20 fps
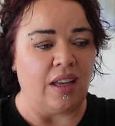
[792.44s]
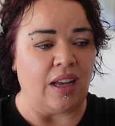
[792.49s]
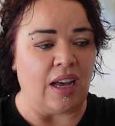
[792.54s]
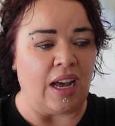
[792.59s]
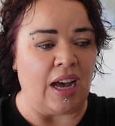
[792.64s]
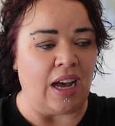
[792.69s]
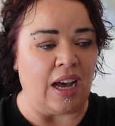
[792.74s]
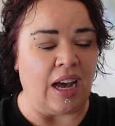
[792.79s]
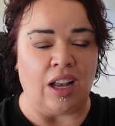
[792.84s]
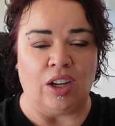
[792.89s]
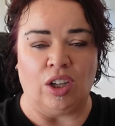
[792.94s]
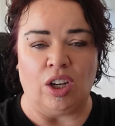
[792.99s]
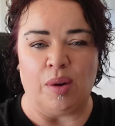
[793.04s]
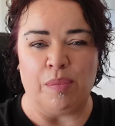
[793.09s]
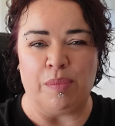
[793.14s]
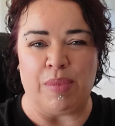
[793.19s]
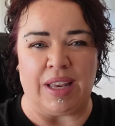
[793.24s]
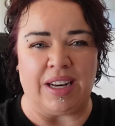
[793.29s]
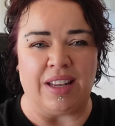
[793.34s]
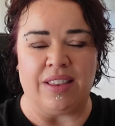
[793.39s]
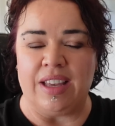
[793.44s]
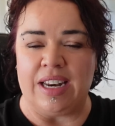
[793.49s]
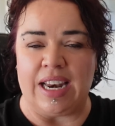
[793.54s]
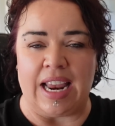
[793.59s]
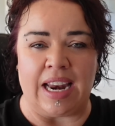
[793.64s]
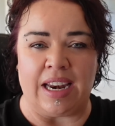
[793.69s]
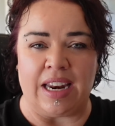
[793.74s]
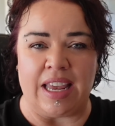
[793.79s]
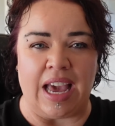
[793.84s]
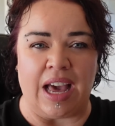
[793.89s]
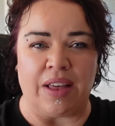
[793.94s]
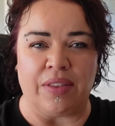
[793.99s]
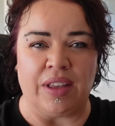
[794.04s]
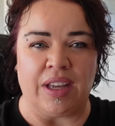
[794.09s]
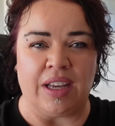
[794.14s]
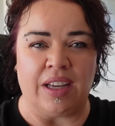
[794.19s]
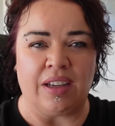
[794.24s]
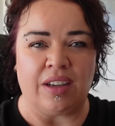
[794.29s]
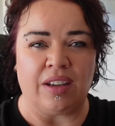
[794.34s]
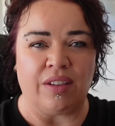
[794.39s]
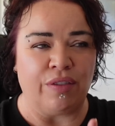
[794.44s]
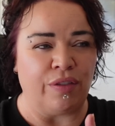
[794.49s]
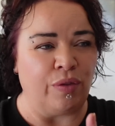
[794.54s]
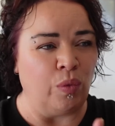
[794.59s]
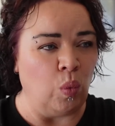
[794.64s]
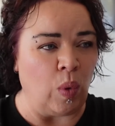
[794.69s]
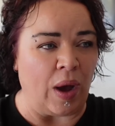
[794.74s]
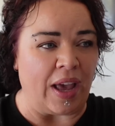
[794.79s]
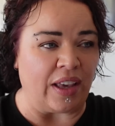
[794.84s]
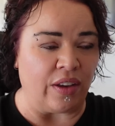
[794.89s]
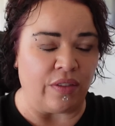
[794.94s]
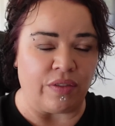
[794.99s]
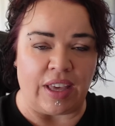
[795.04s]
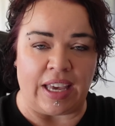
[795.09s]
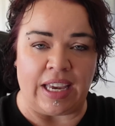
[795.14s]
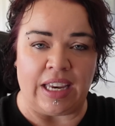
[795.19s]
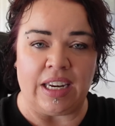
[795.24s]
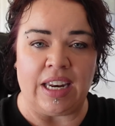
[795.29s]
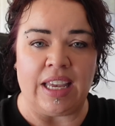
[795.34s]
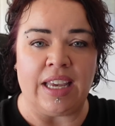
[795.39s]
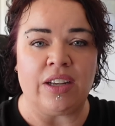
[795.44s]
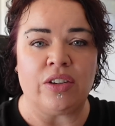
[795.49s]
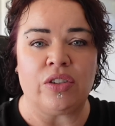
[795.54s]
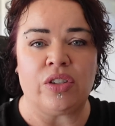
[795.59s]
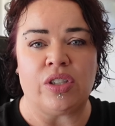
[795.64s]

a lot better than any other way of eating.